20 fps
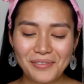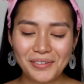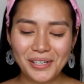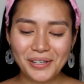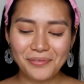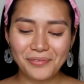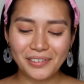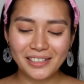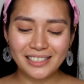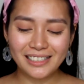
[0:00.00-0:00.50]
I'm
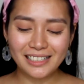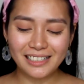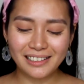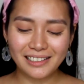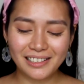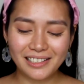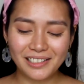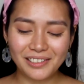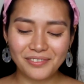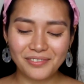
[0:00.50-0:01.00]
gonna put
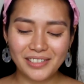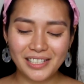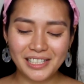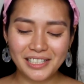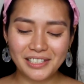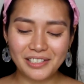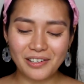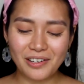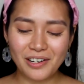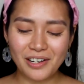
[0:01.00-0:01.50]
a little
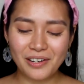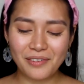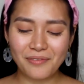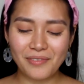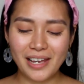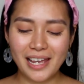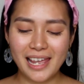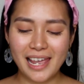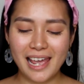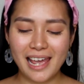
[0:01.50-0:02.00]
bit on
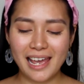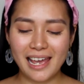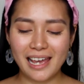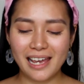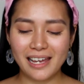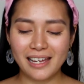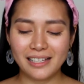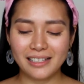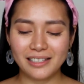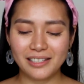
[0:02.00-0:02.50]
my
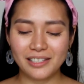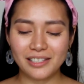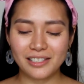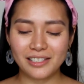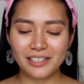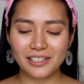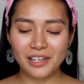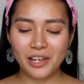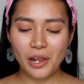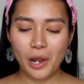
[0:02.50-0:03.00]

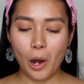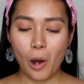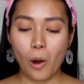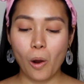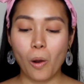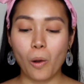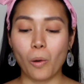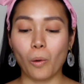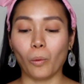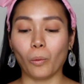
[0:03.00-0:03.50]
hands.
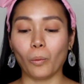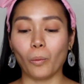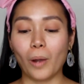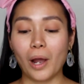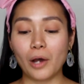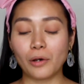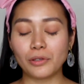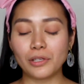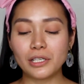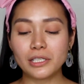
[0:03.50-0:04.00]

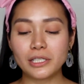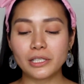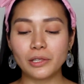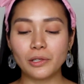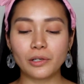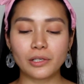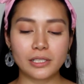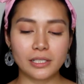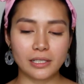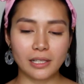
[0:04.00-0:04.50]
Wow, this
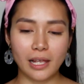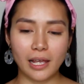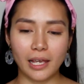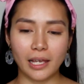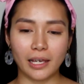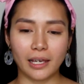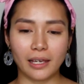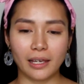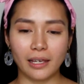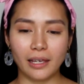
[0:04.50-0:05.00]
looks
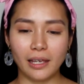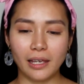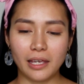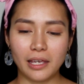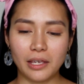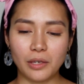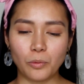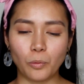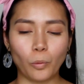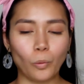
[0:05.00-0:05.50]
like
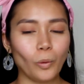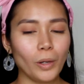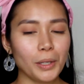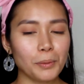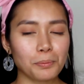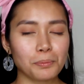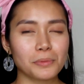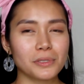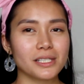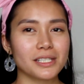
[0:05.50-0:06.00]
a
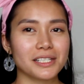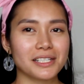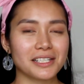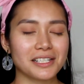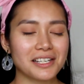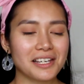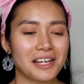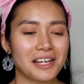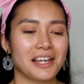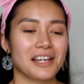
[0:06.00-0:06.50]
whipped
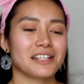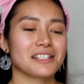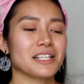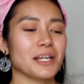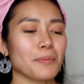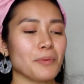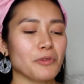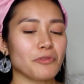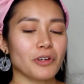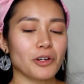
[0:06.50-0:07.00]

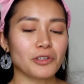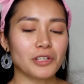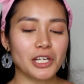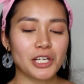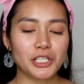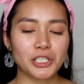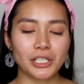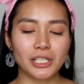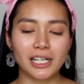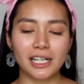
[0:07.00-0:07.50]
type of
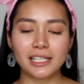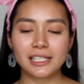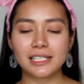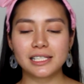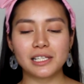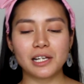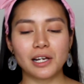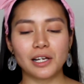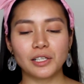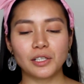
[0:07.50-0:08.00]
foundation.
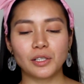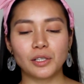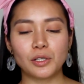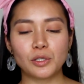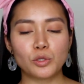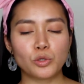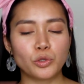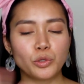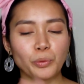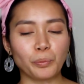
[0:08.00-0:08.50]
It's not
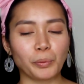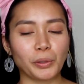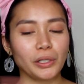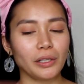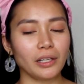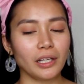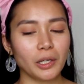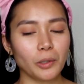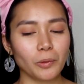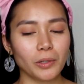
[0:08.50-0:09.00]
super
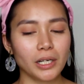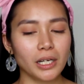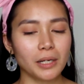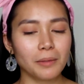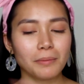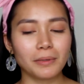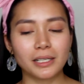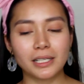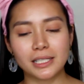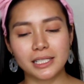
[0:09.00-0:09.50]

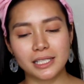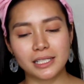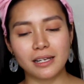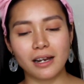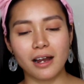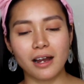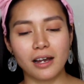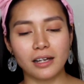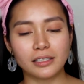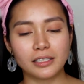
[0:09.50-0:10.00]
liquidy, but it's
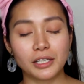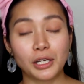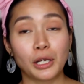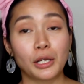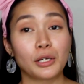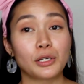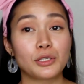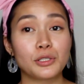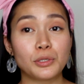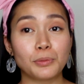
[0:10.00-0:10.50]
not
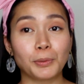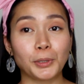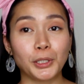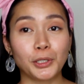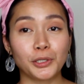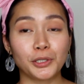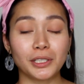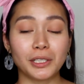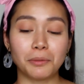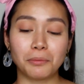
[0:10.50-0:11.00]

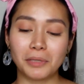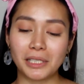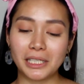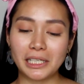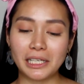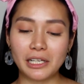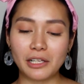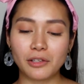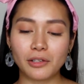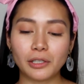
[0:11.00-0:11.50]
super
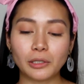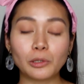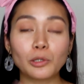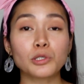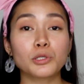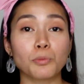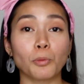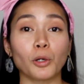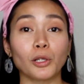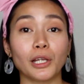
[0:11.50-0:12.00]
creamy either. It
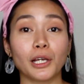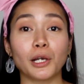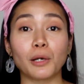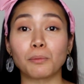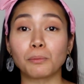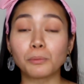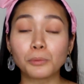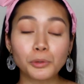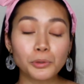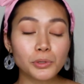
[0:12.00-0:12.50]
looks more like
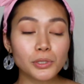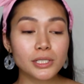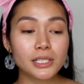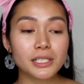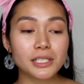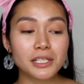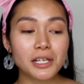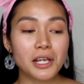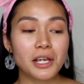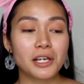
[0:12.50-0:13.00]
a
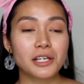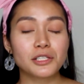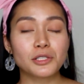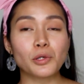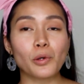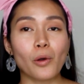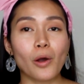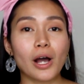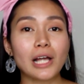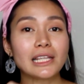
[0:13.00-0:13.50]
mousse.
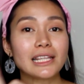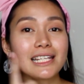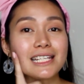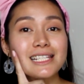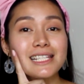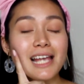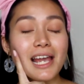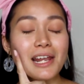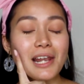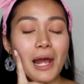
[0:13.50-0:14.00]
So on
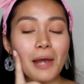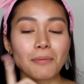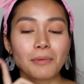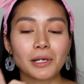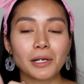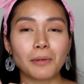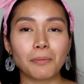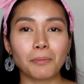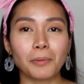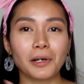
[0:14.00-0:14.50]
this side, I'm
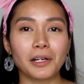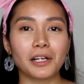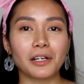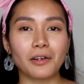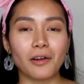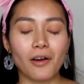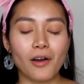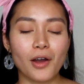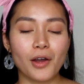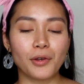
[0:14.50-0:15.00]
gonna put
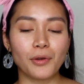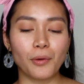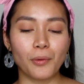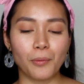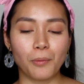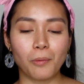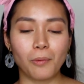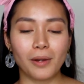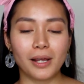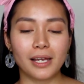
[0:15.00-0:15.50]
it
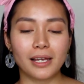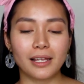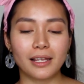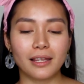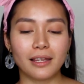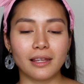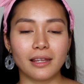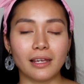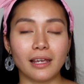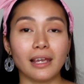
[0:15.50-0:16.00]
on
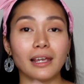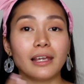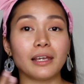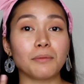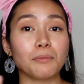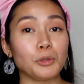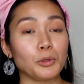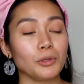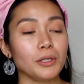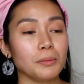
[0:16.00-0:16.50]
with
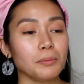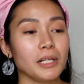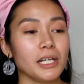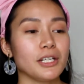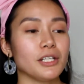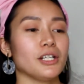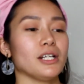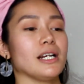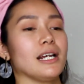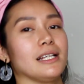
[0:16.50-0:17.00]
a beauty
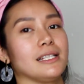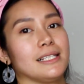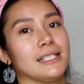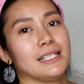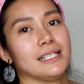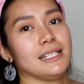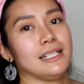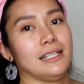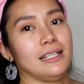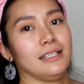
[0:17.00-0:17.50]
blender and
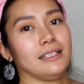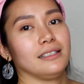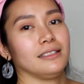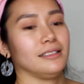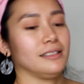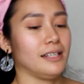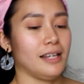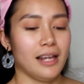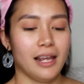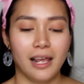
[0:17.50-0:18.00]
see
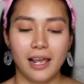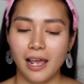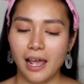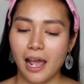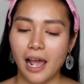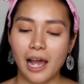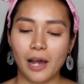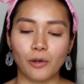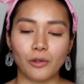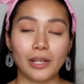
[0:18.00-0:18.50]

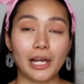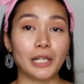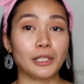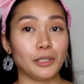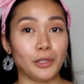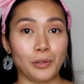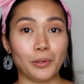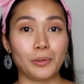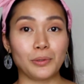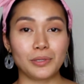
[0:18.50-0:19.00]
how that
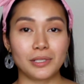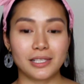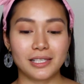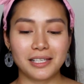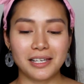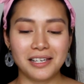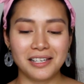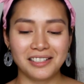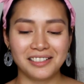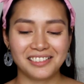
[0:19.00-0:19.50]
goes.